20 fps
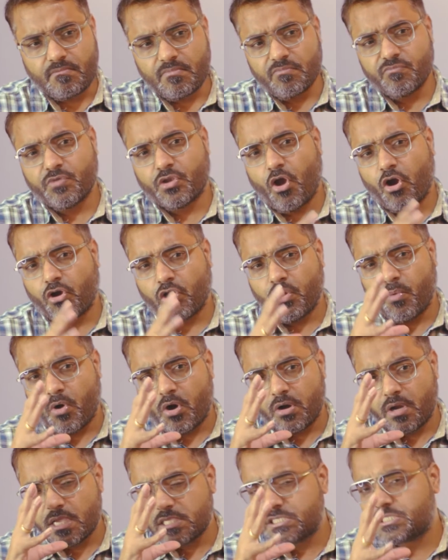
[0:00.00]
We talked
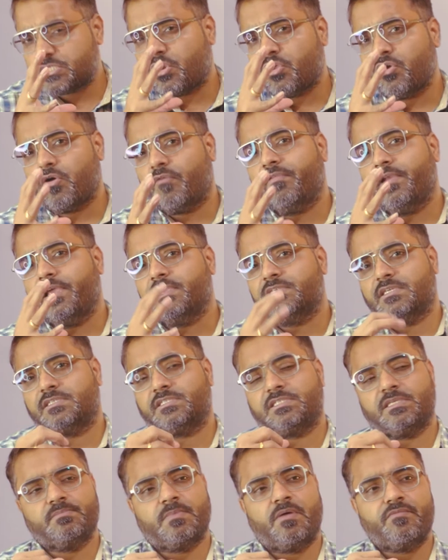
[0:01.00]
about history of Lean
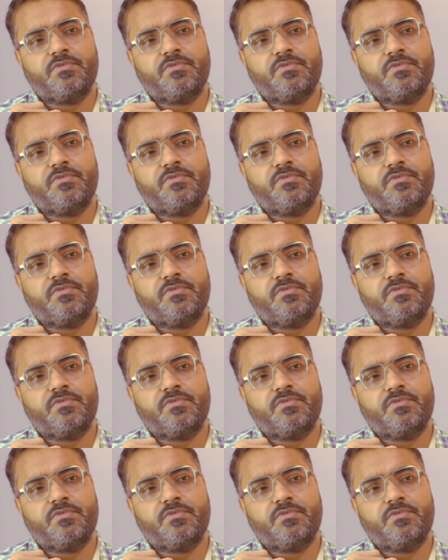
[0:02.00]
Six Sigma.